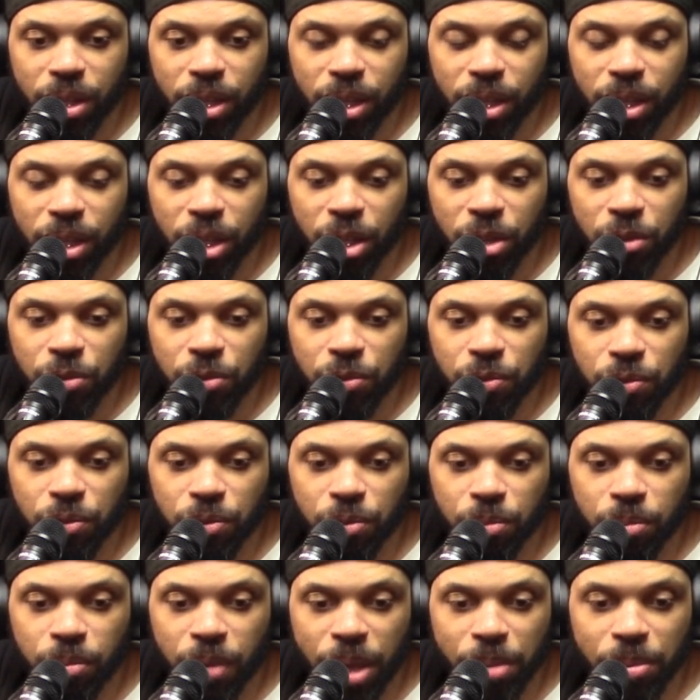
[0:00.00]
if
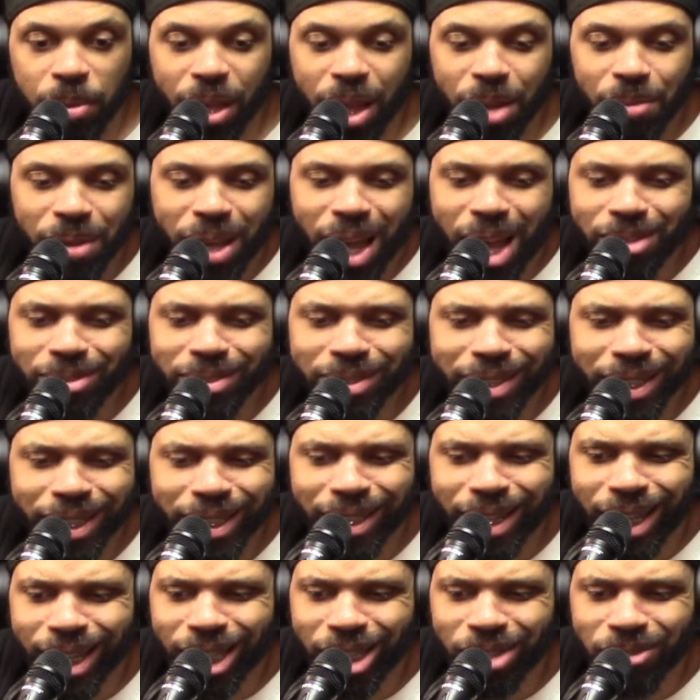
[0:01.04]
maybe I mean I was just
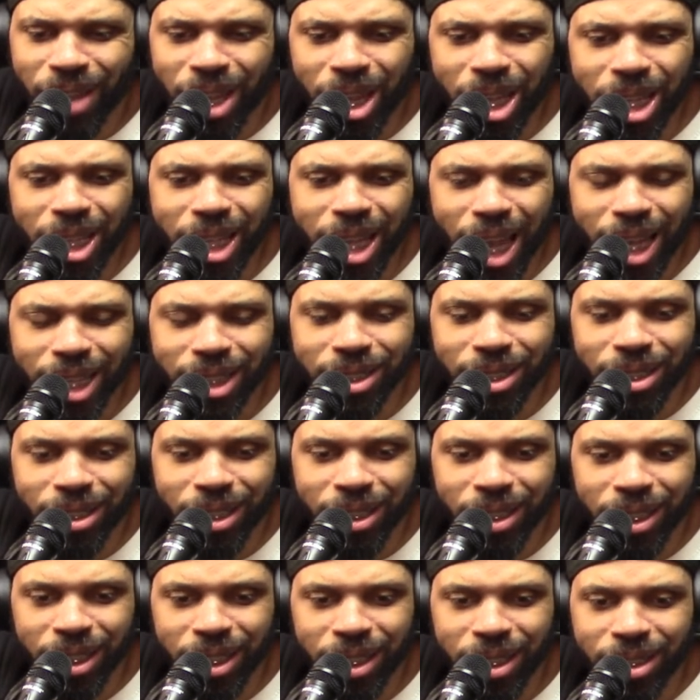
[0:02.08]
thinking like if they got
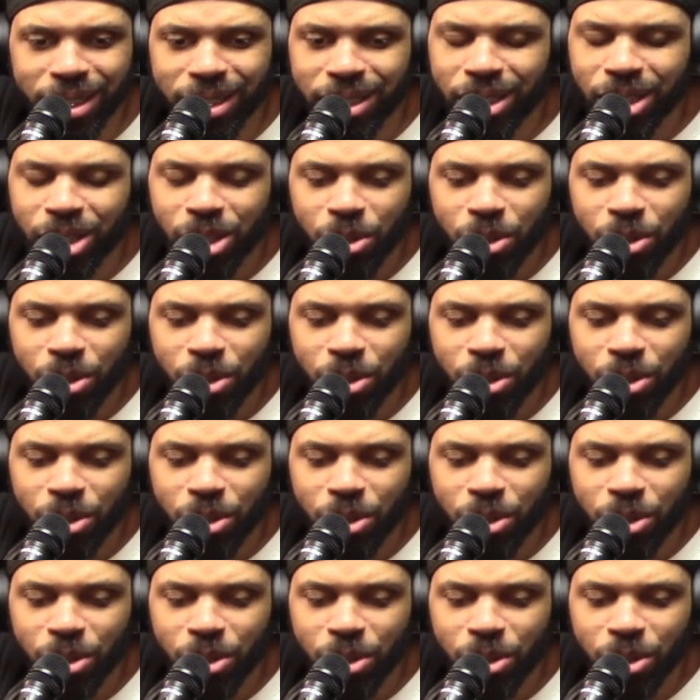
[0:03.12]
taken in,